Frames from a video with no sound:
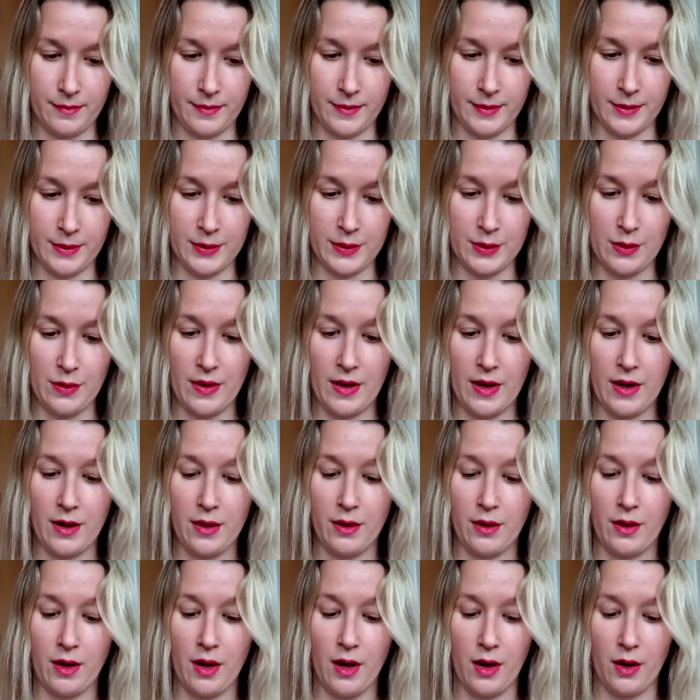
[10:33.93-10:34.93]
So there
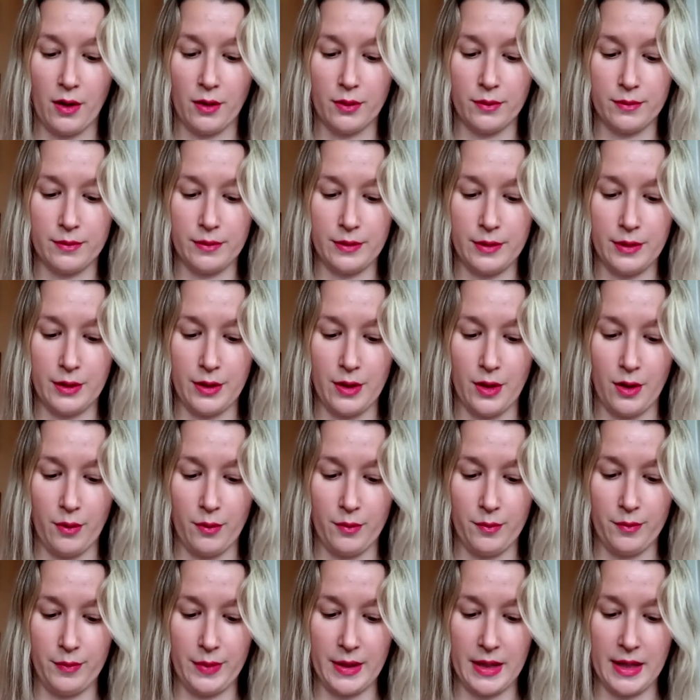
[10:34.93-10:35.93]
you go,
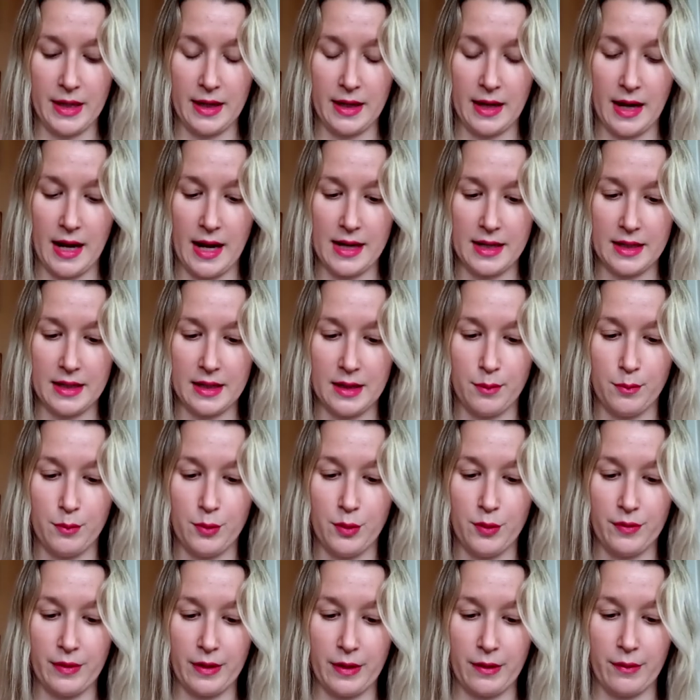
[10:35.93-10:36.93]
being guided and
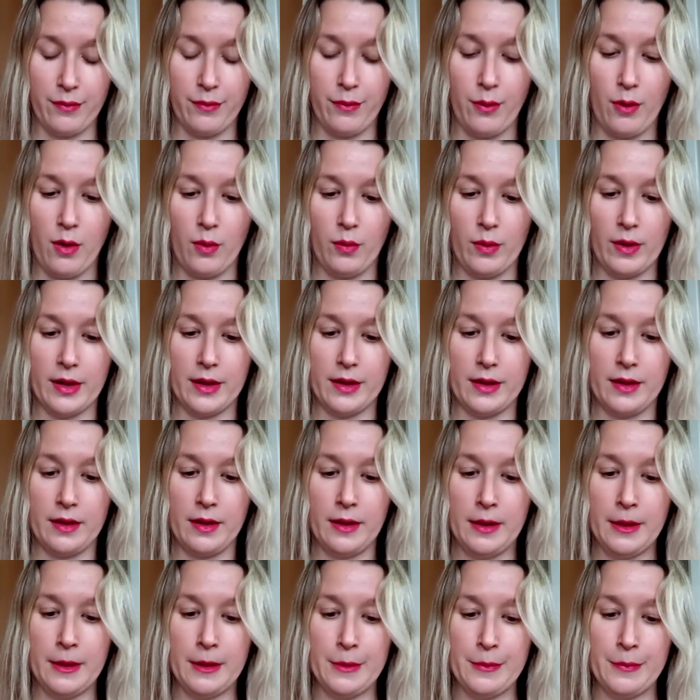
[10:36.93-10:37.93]
moving forward.
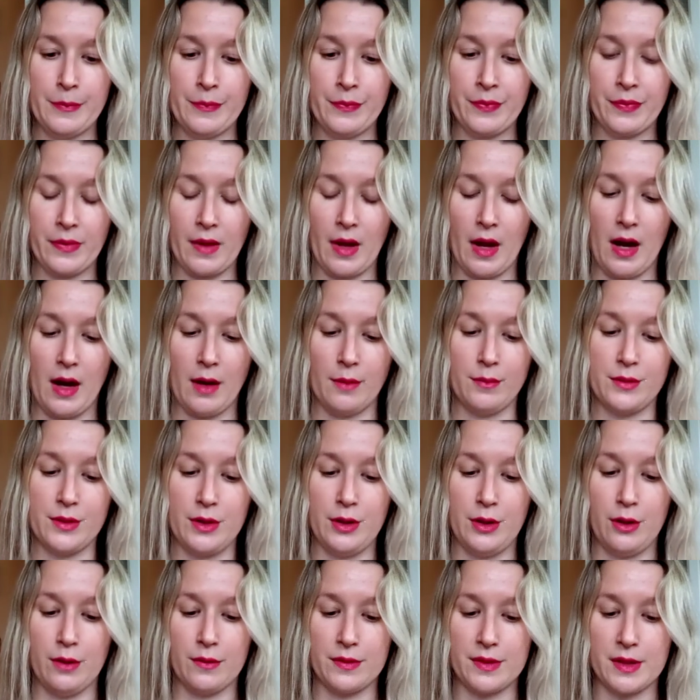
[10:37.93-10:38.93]

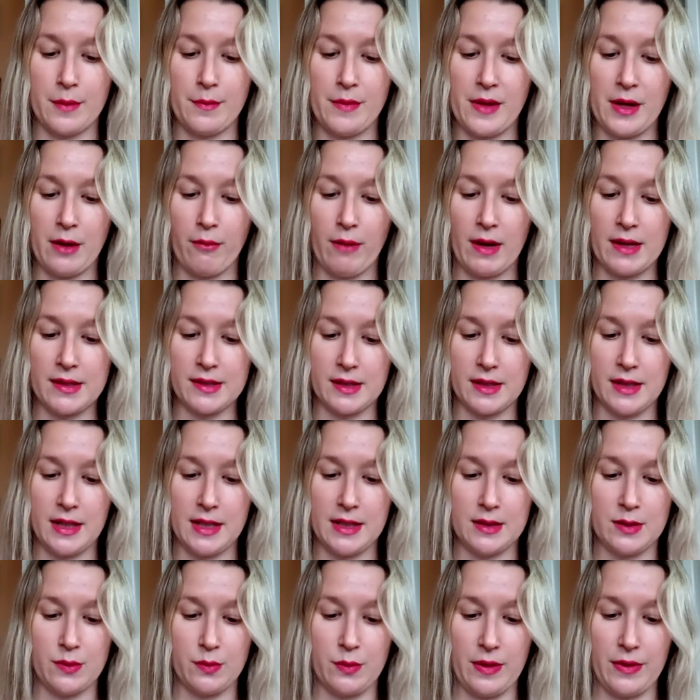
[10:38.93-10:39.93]
If something
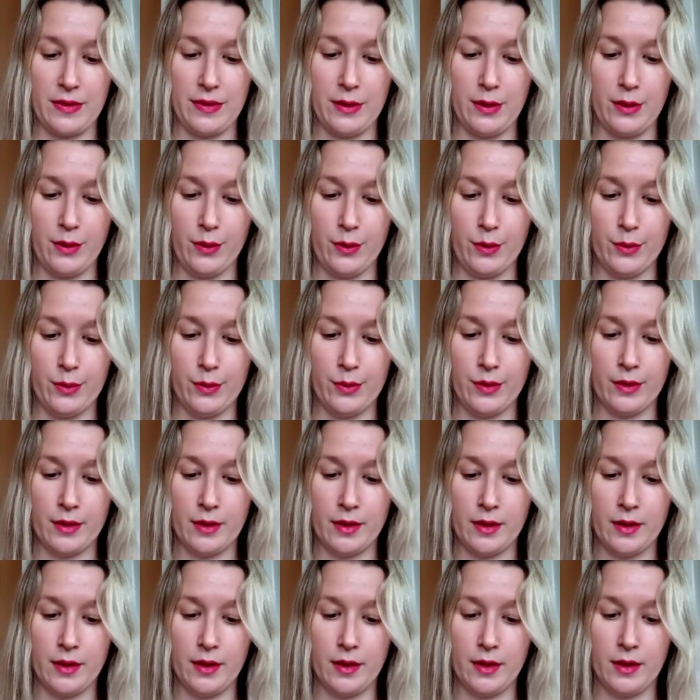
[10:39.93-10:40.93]
resonates with you,
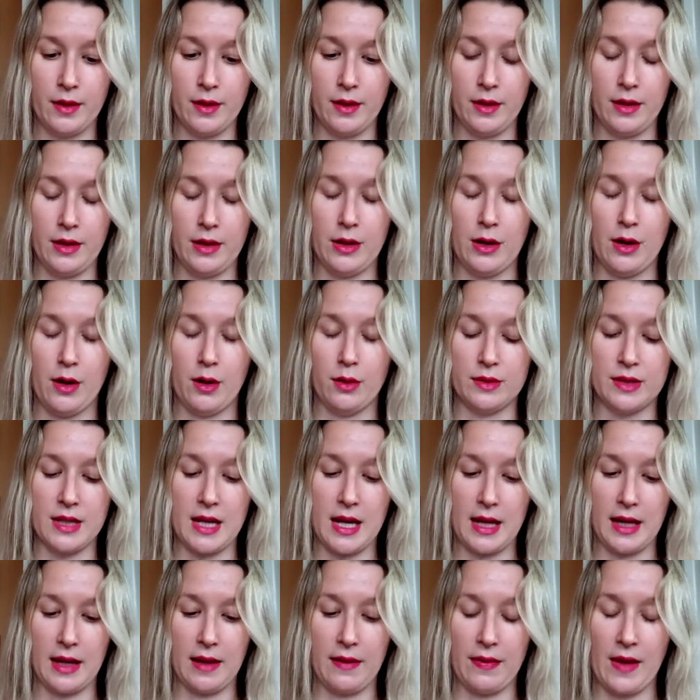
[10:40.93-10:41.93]

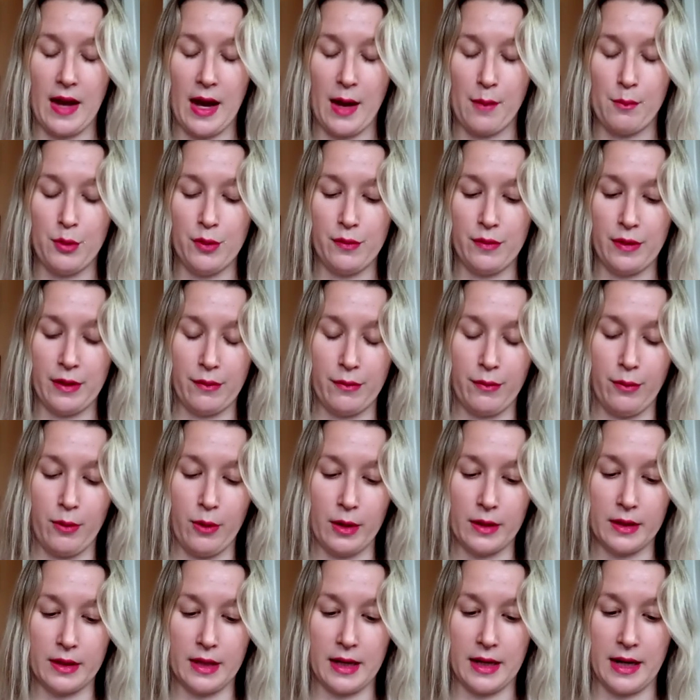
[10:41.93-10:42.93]
taking that, moving
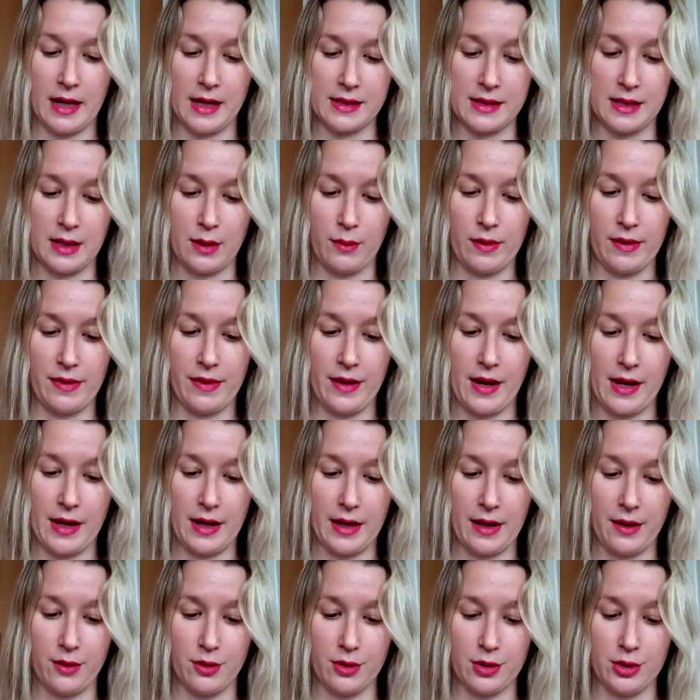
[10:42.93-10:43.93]
forward, connecting with that
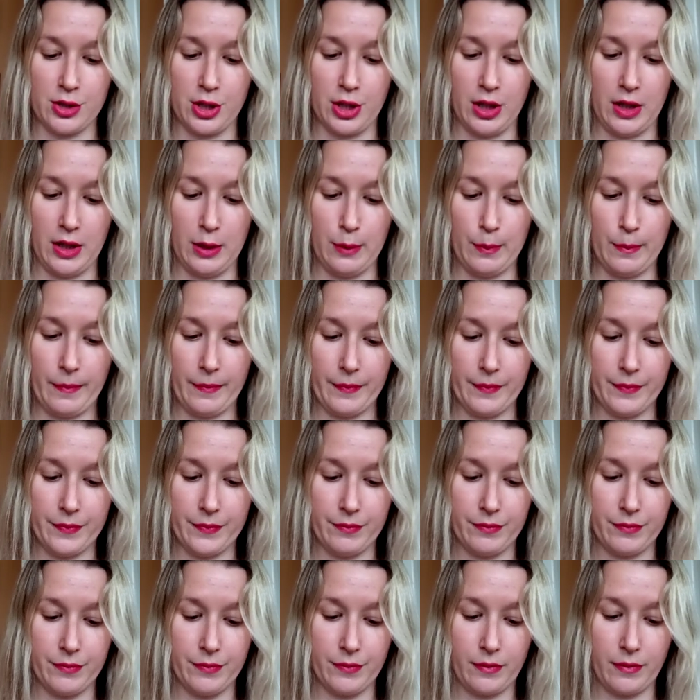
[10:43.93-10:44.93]
energy,
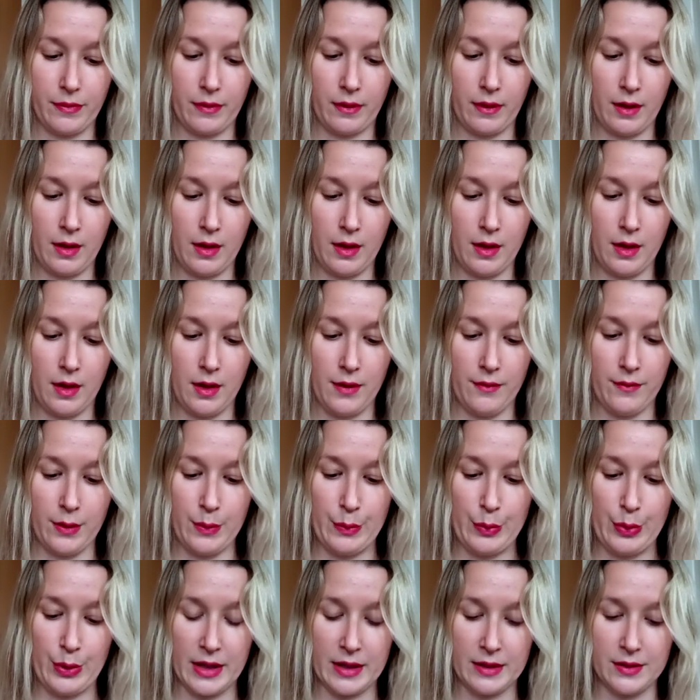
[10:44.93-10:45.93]
it
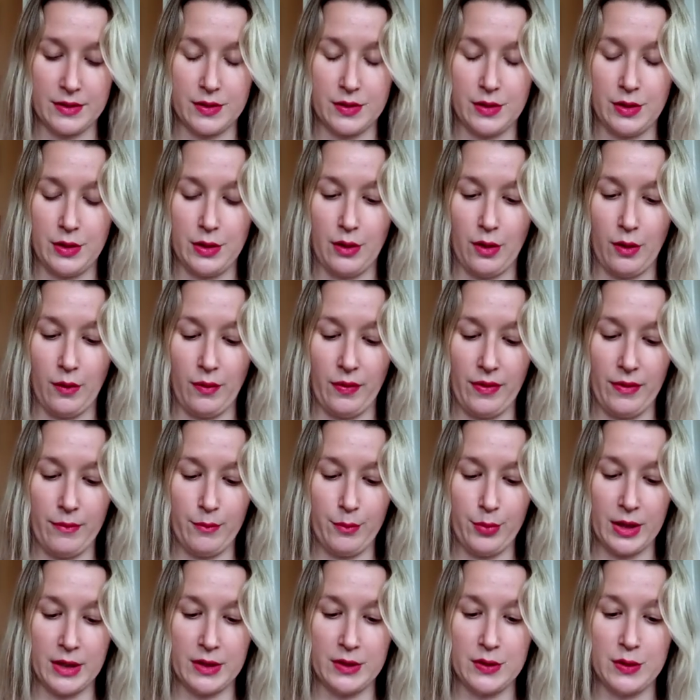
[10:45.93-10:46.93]
brings you
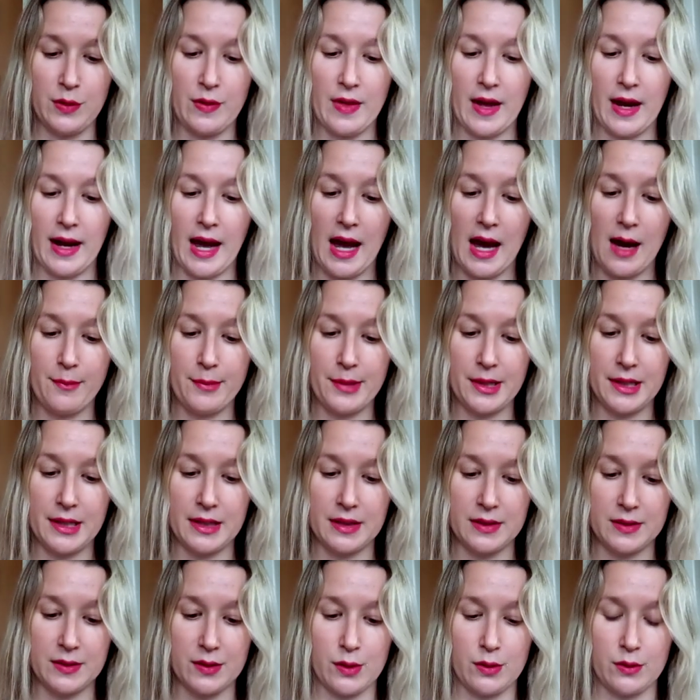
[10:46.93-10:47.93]
that
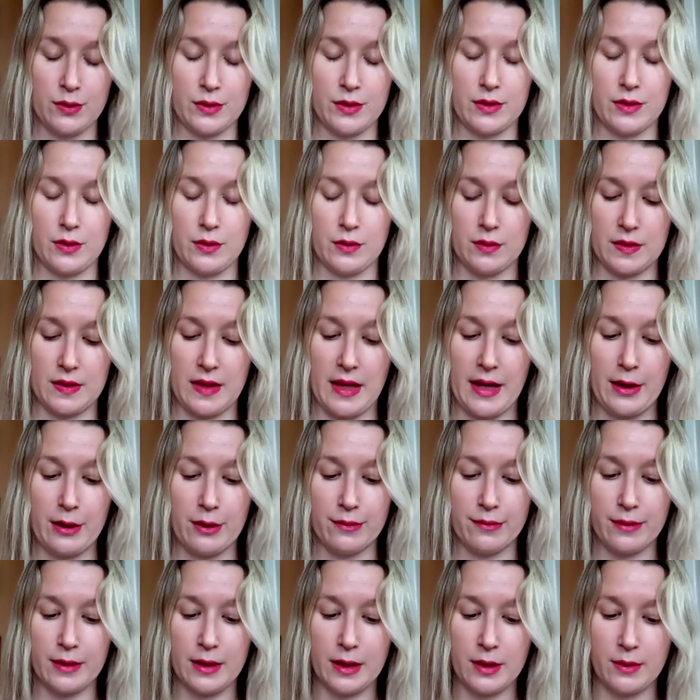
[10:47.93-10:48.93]
happiness, those lighter
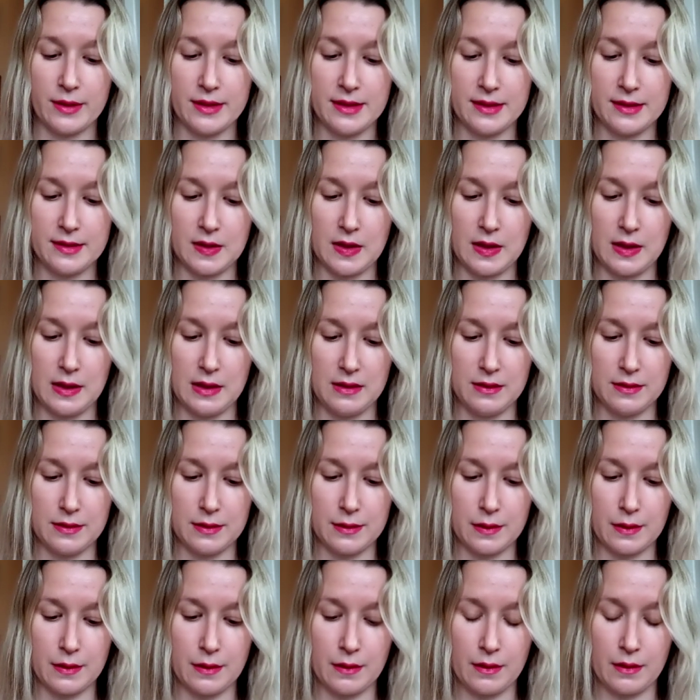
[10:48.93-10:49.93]
frequencies.